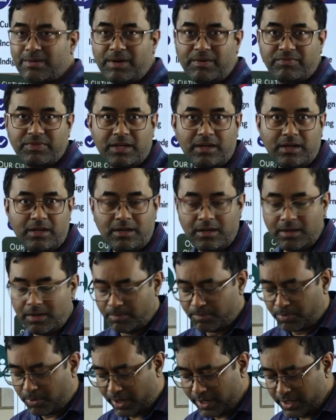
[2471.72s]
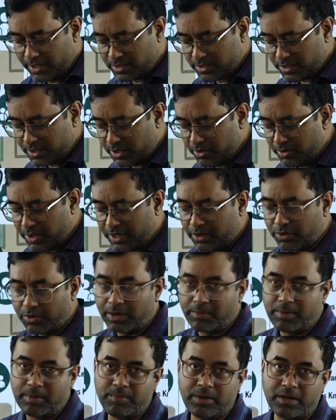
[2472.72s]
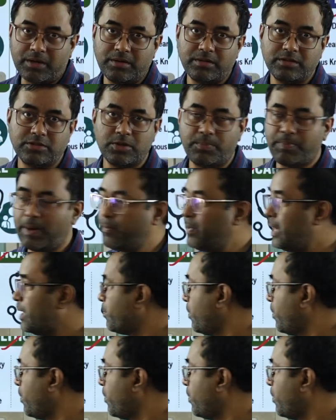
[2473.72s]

of the points you need to remember. So public